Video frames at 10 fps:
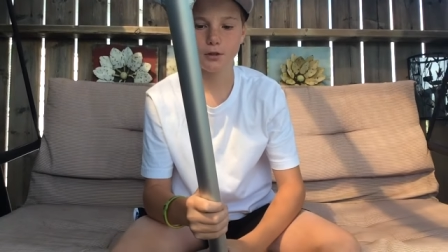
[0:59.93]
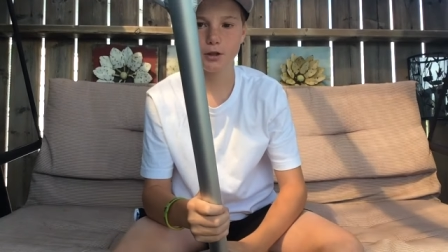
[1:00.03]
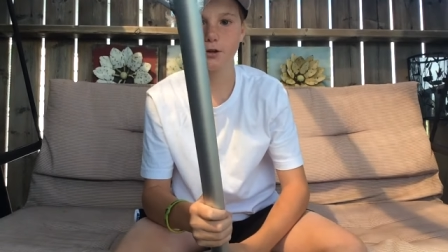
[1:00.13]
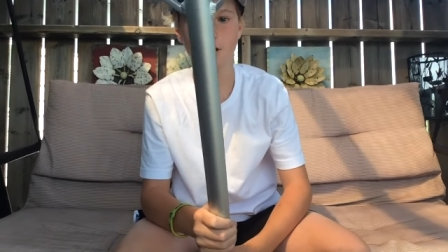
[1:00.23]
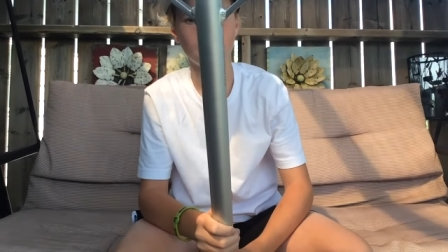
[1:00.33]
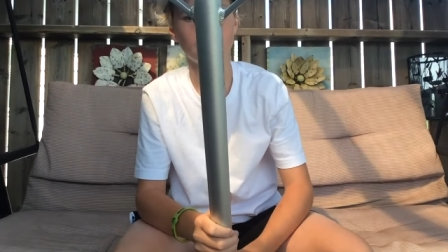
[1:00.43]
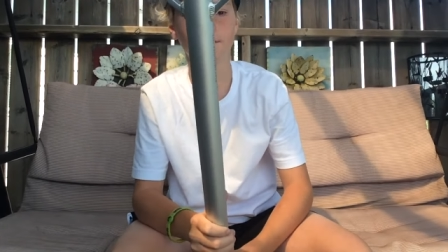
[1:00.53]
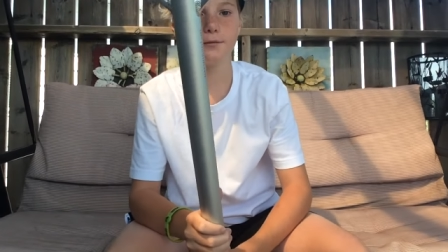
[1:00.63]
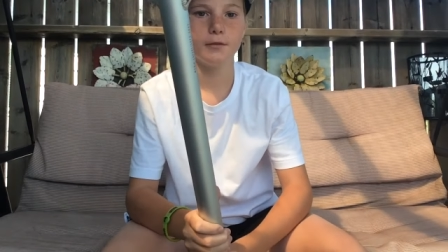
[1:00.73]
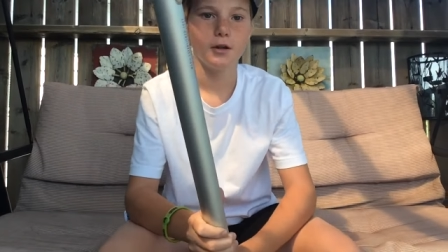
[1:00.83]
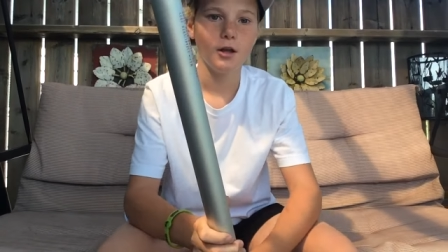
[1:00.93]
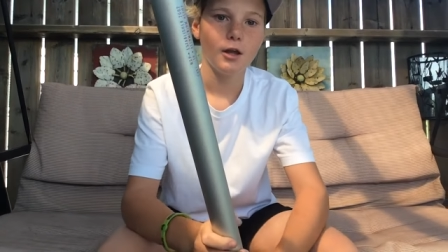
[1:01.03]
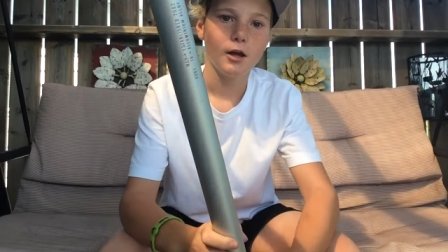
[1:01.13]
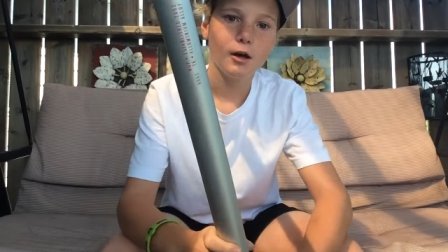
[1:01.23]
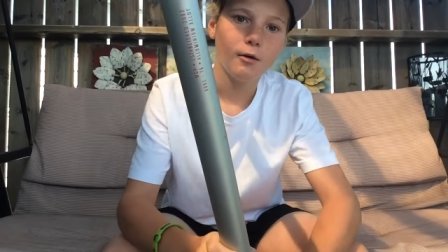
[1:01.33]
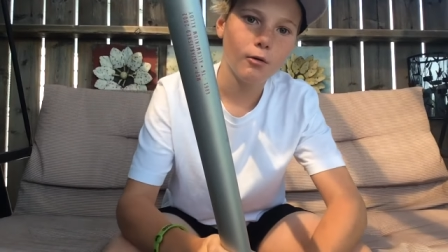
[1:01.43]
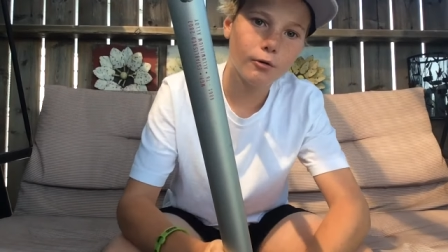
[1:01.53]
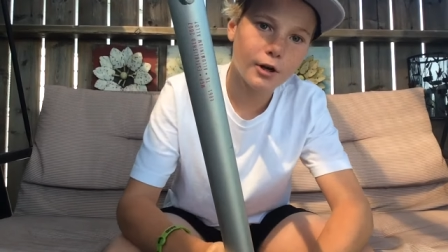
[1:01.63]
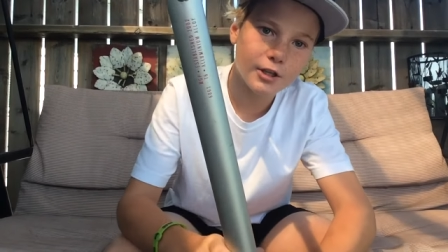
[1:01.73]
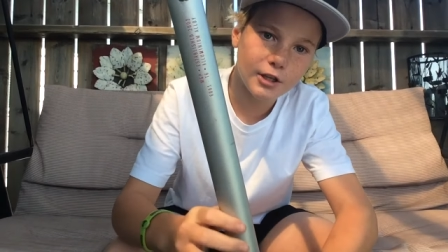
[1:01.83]
I don't know how to...
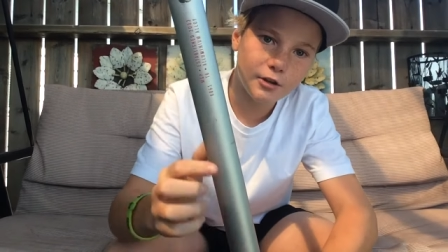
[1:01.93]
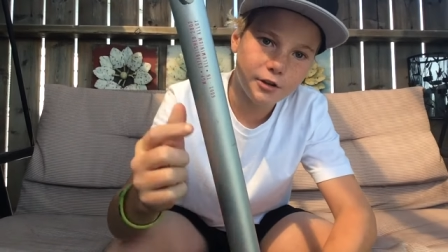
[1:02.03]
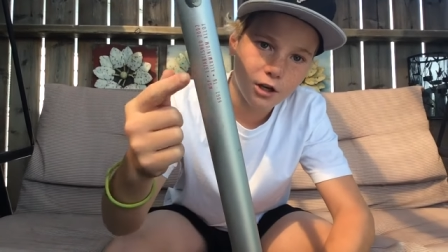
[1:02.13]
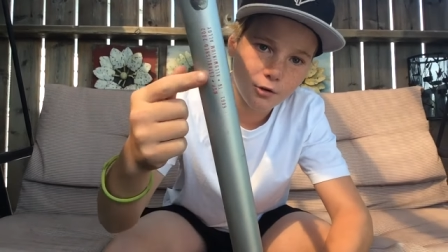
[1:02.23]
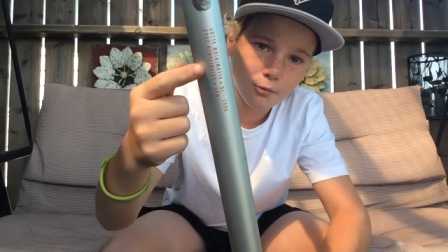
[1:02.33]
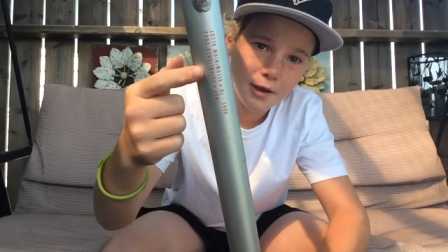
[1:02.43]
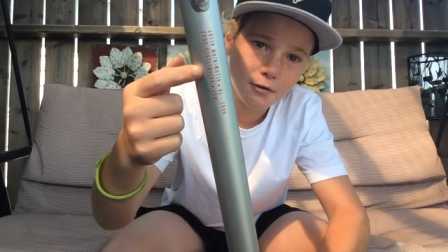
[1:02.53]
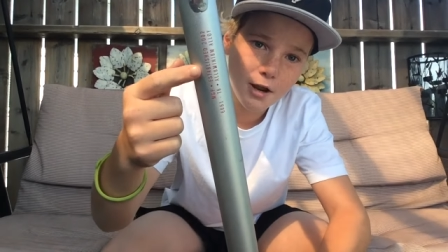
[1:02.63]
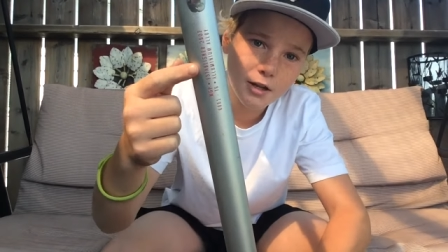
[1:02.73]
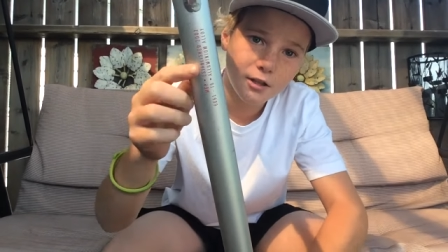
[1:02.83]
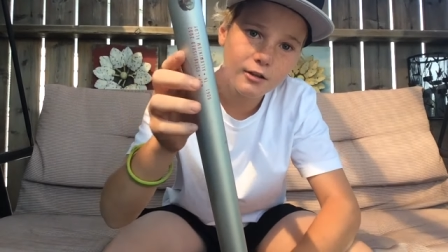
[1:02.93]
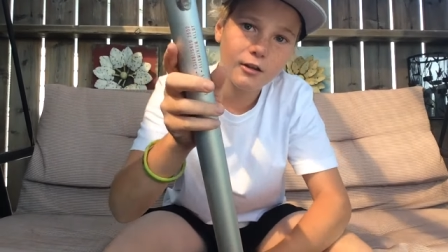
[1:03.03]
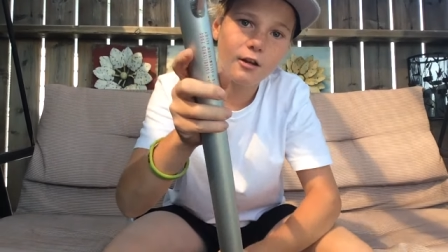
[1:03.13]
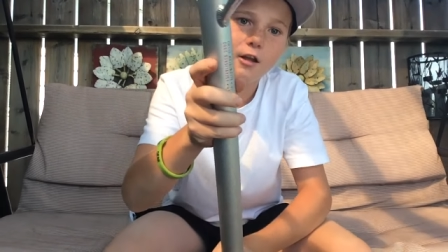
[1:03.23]
Well, right here, they got red writing,